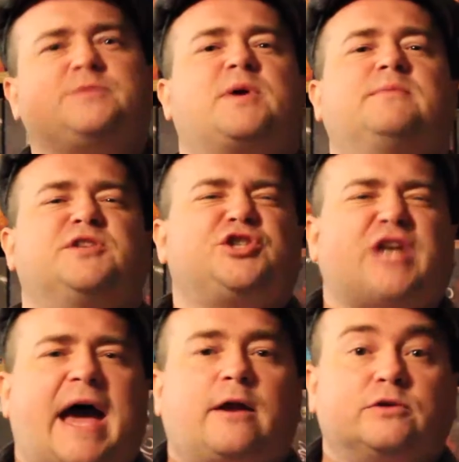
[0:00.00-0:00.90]
This becomes the
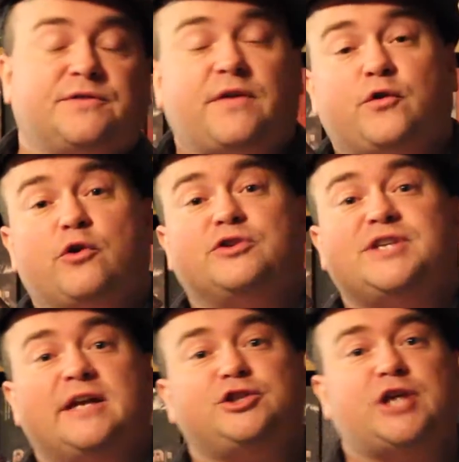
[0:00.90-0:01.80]
shadows. If ever there are
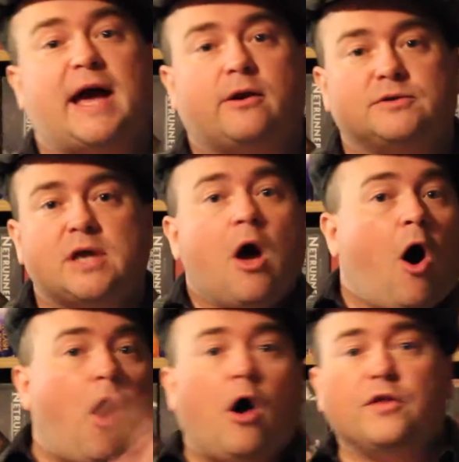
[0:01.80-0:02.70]
ten shadows,
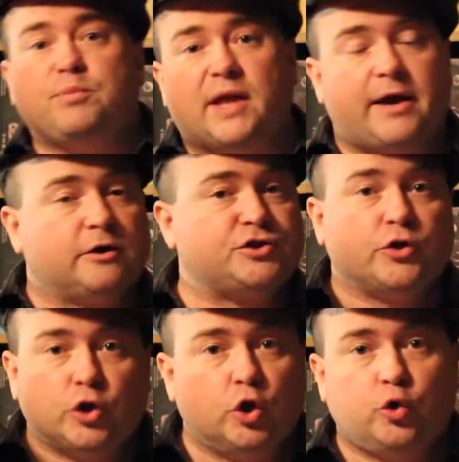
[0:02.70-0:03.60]
all the players
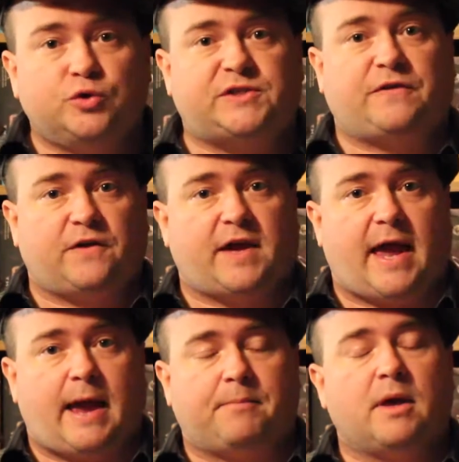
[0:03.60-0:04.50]
lose the
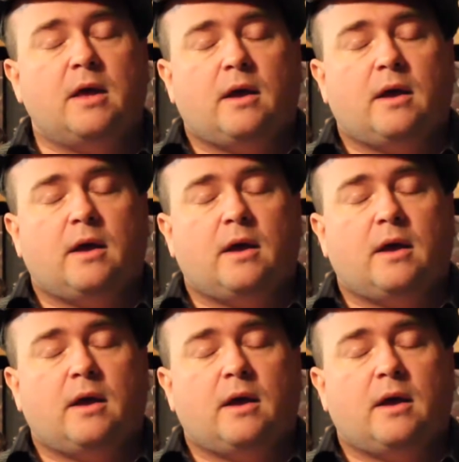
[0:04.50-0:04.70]
game.